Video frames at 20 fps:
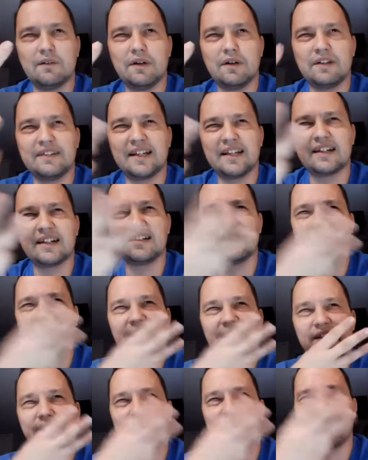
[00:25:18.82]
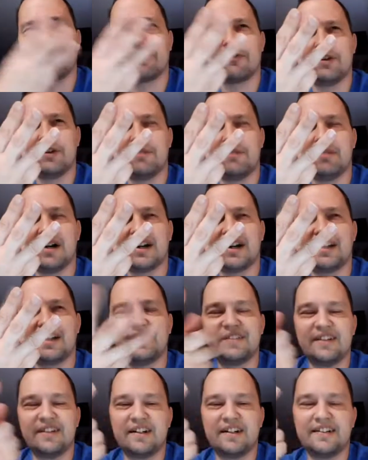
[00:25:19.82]
Well, technically 3
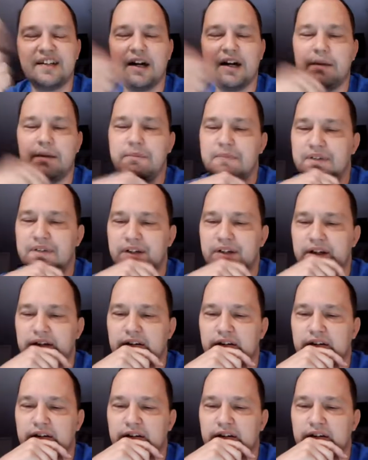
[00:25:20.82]
buckets in a tub.